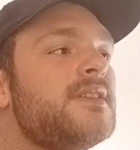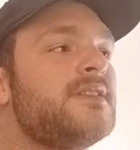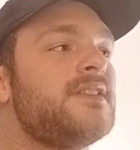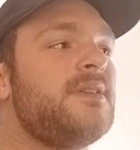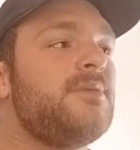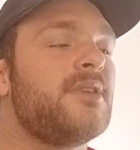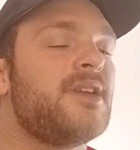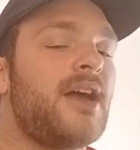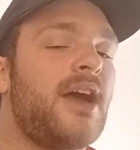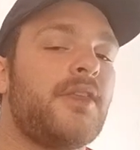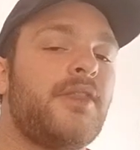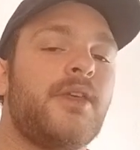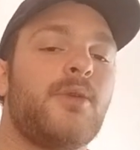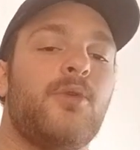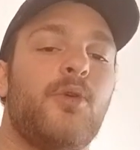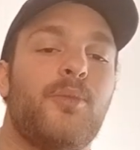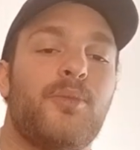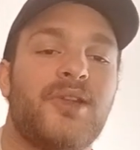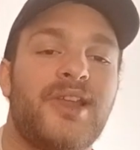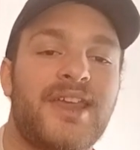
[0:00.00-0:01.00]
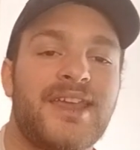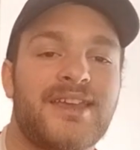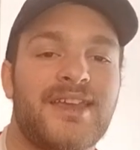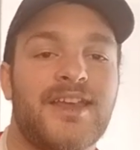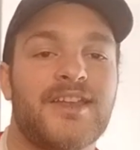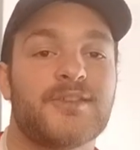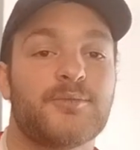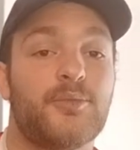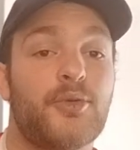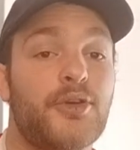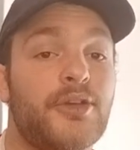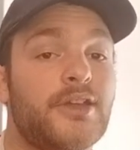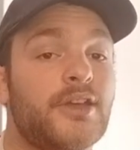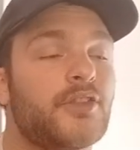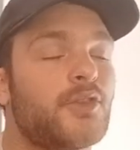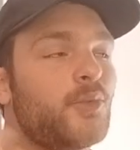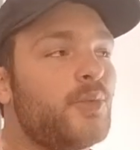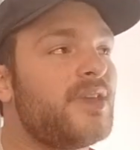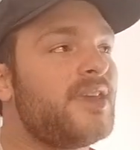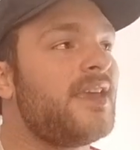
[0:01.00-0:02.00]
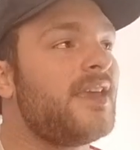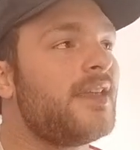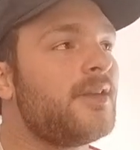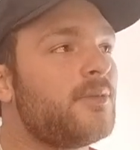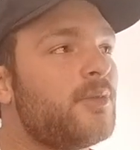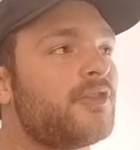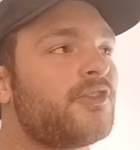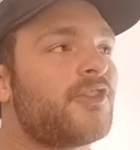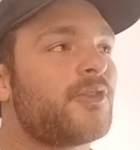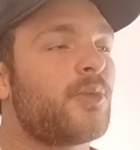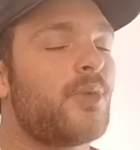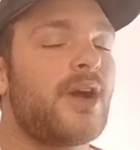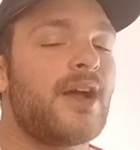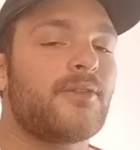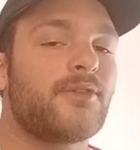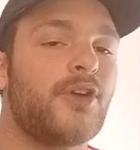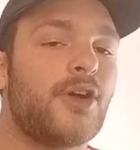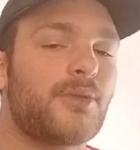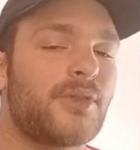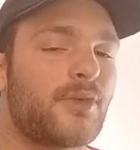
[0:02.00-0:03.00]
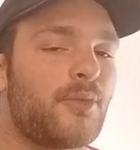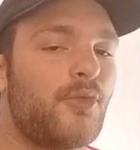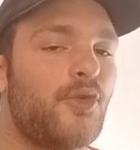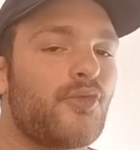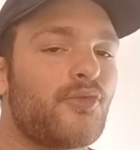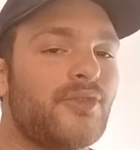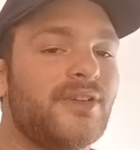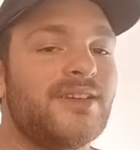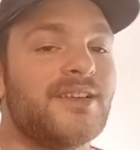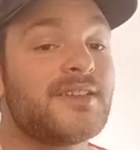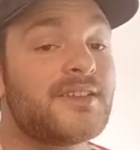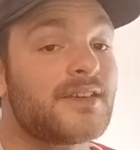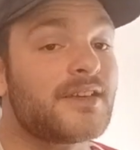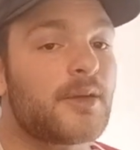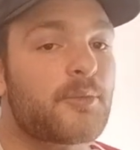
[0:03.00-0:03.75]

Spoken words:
team that I think will play against Burnley on the weekend, which is why I've gone with a more realistic